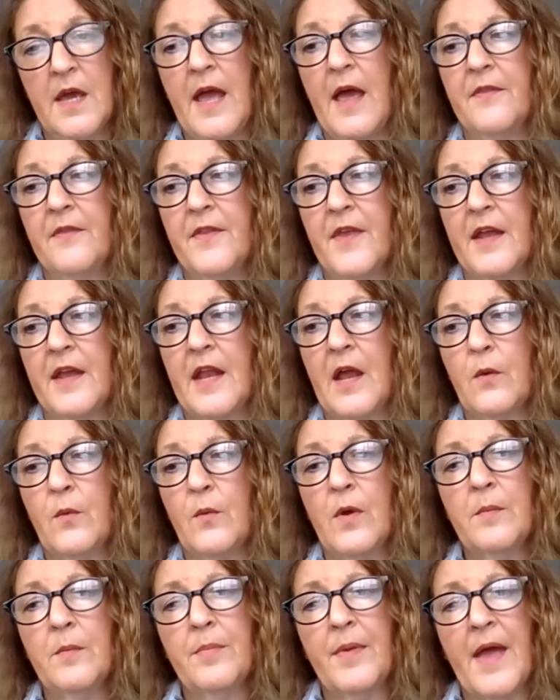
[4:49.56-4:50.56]
And then I
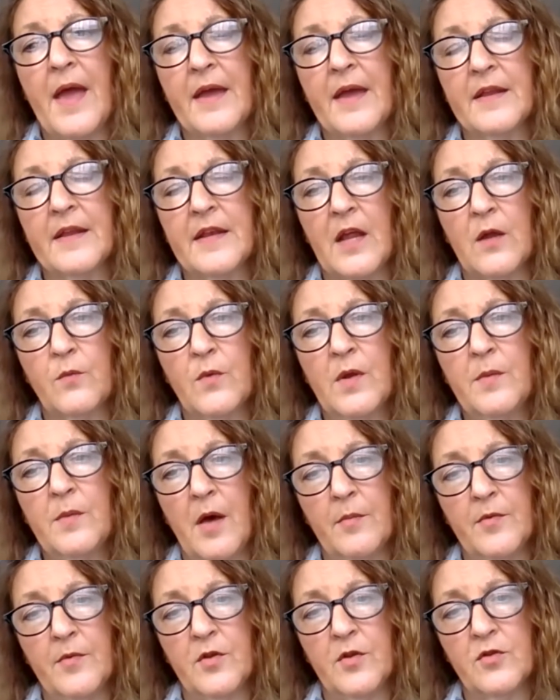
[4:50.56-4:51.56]
went back and I
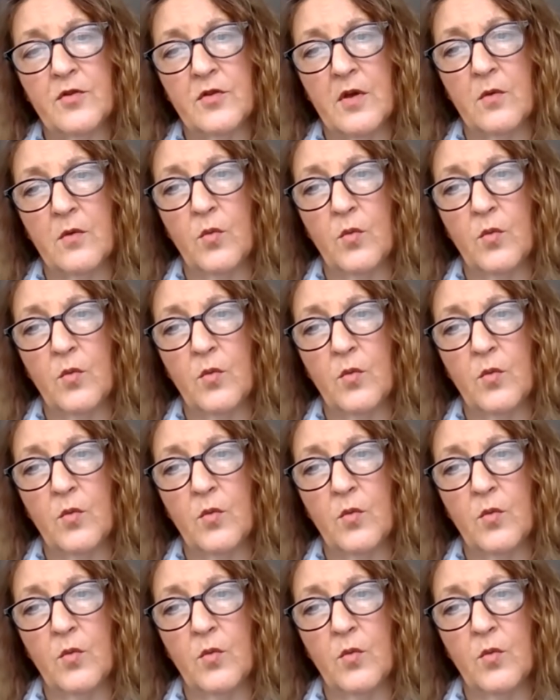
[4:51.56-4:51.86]
republished